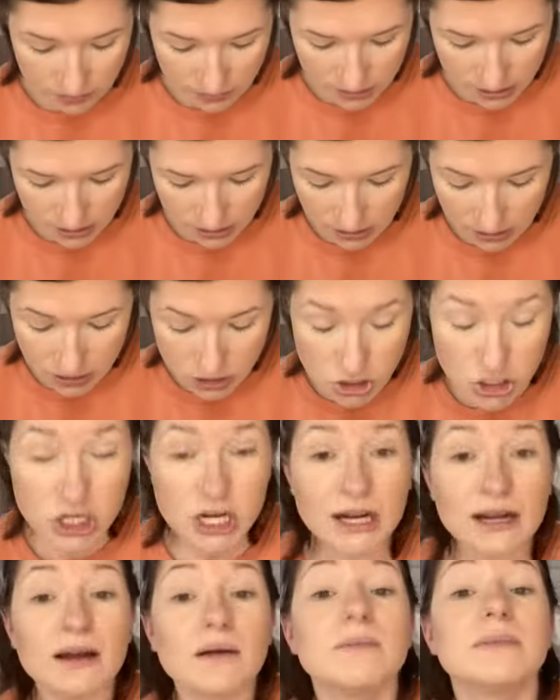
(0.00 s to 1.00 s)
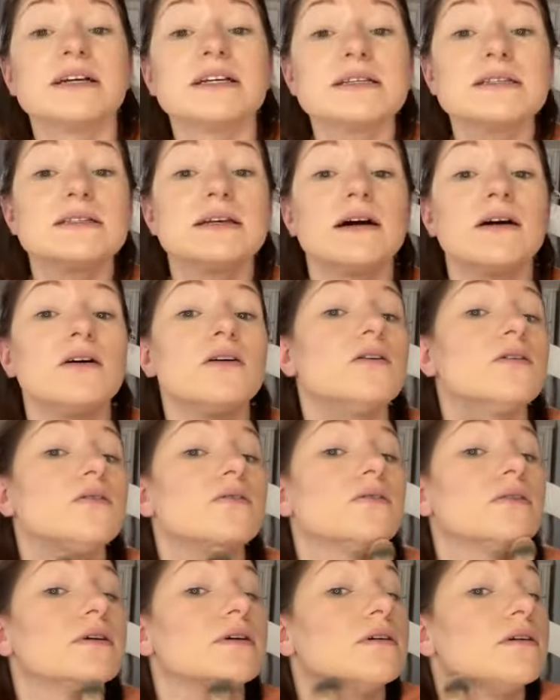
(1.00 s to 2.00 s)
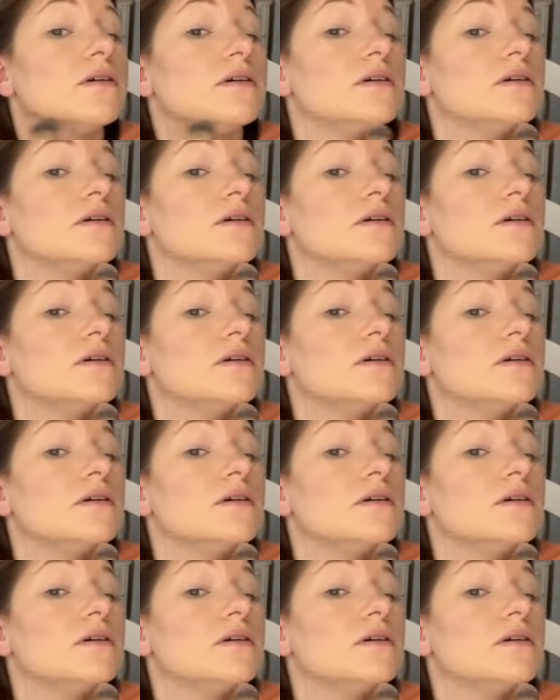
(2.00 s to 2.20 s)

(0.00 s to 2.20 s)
I'm going to check myself